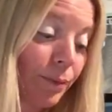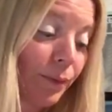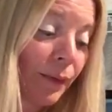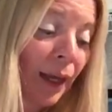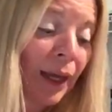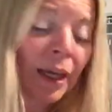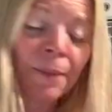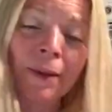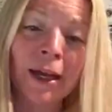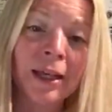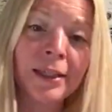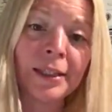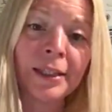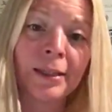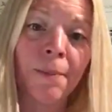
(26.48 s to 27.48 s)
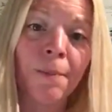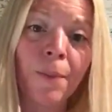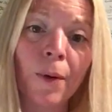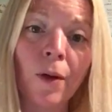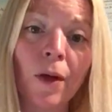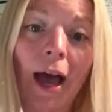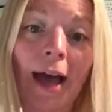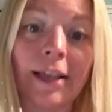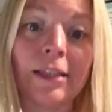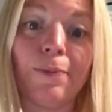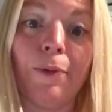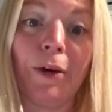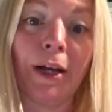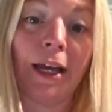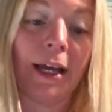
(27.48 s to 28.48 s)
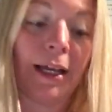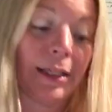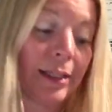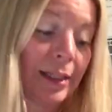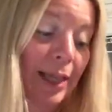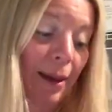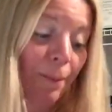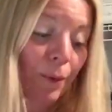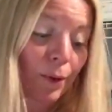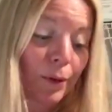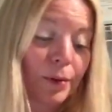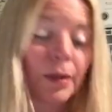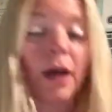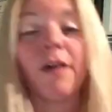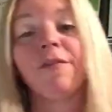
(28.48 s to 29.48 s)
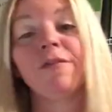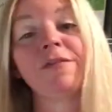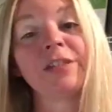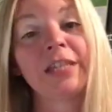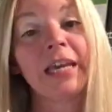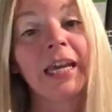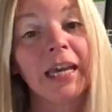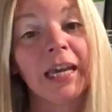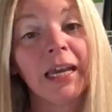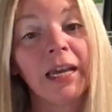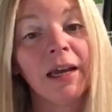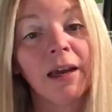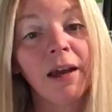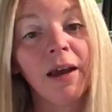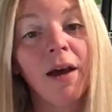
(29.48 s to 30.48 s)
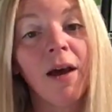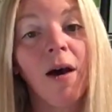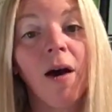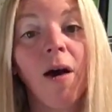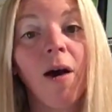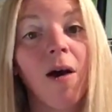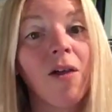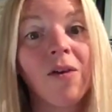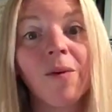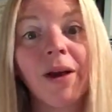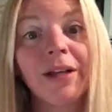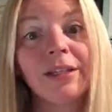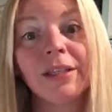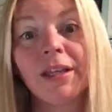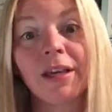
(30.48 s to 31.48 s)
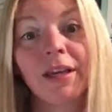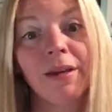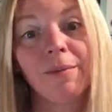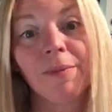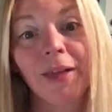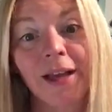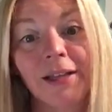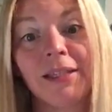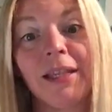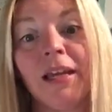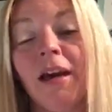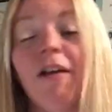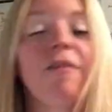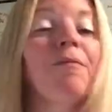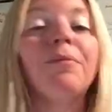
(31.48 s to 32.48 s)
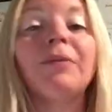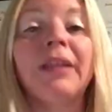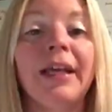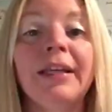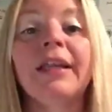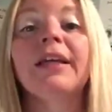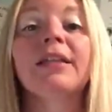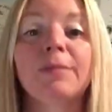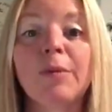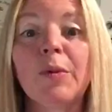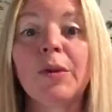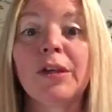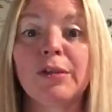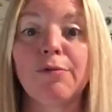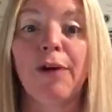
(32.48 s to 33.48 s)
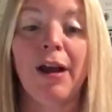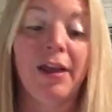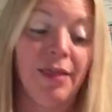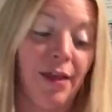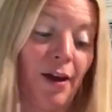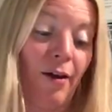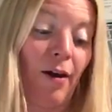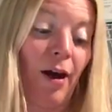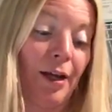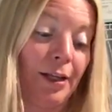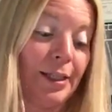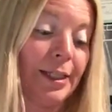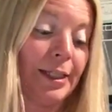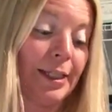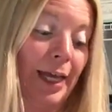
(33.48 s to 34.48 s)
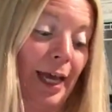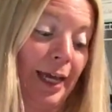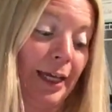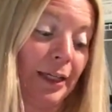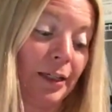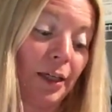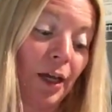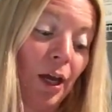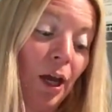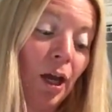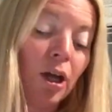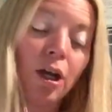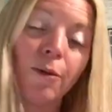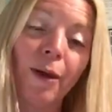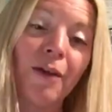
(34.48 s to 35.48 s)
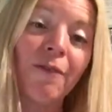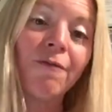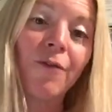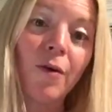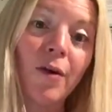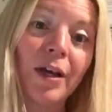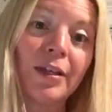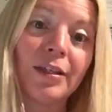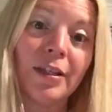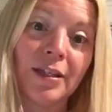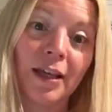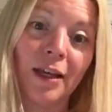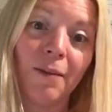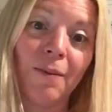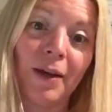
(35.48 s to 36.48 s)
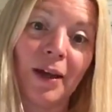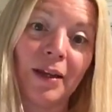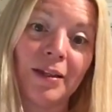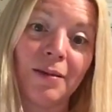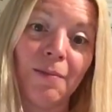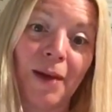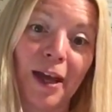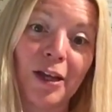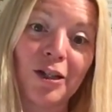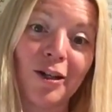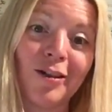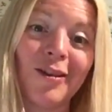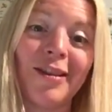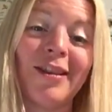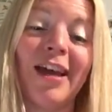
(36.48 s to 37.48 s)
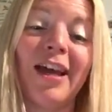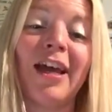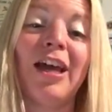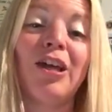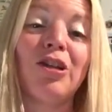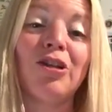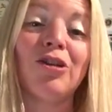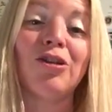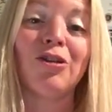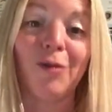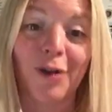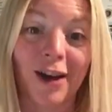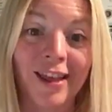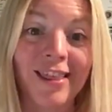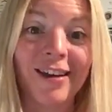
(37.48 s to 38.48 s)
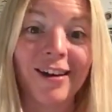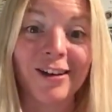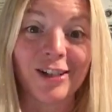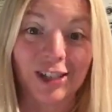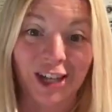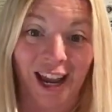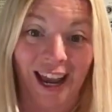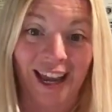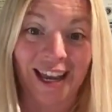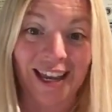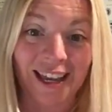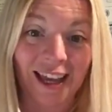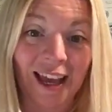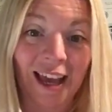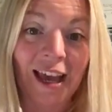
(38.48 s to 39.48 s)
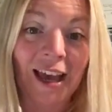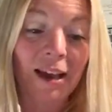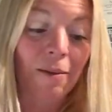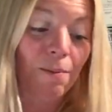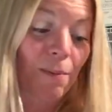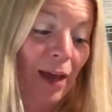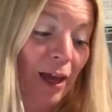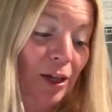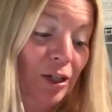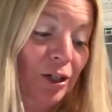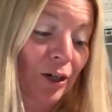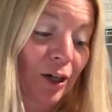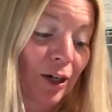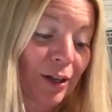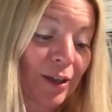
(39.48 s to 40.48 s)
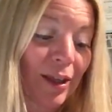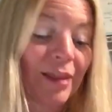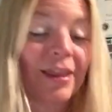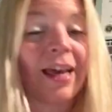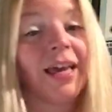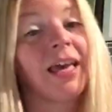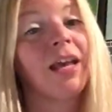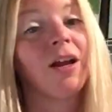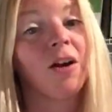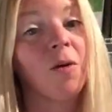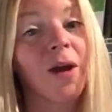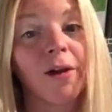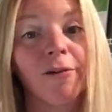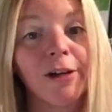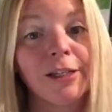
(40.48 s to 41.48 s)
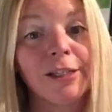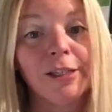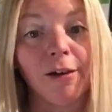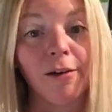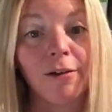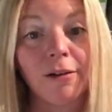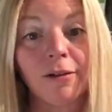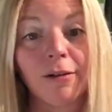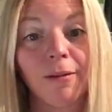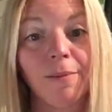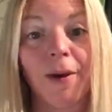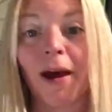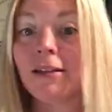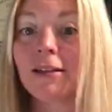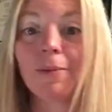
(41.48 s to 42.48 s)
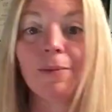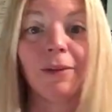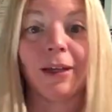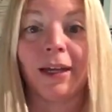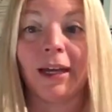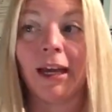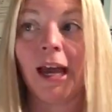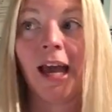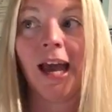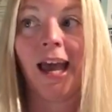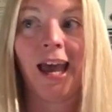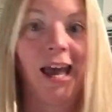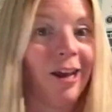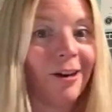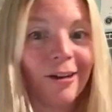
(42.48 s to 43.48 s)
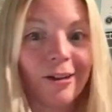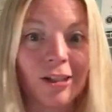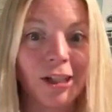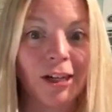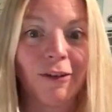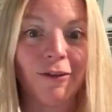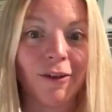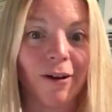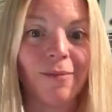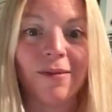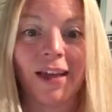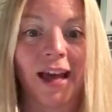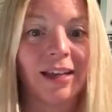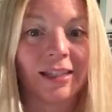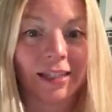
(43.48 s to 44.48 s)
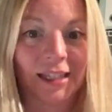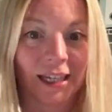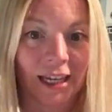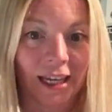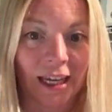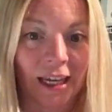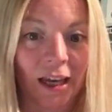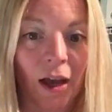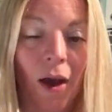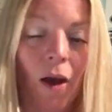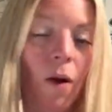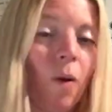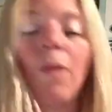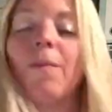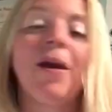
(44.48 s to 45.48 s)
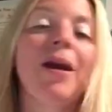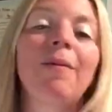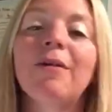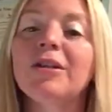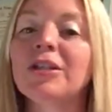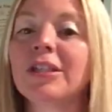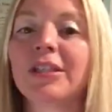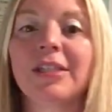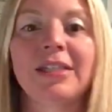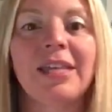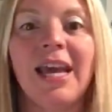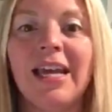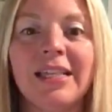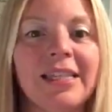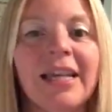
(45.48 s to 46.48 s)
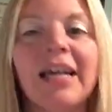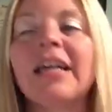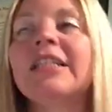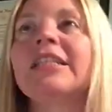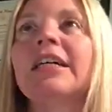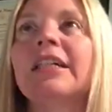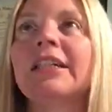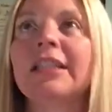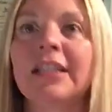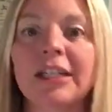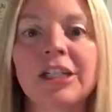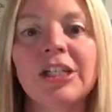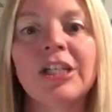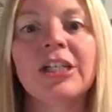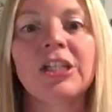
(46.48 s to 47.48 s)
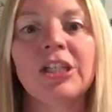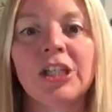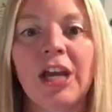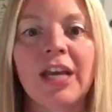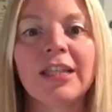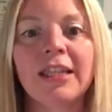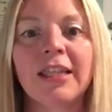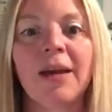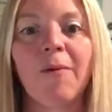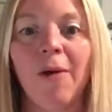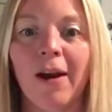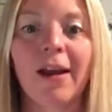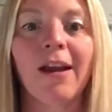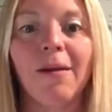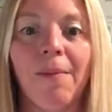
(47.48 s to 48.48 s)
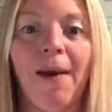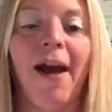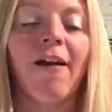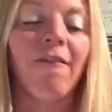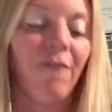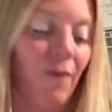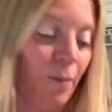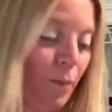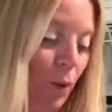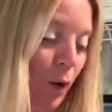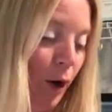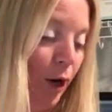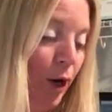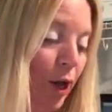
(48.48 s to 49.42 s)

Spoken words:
It could be as simple as bringing samples of tea all the way to the complexity of blending smoothies right there on site. Your main focus is going to be to make sure that they enjoy their shake, make sure that they get a quick result, possibly energy from that tea, or maybe just tasting a delicious shake that they want to come back for more.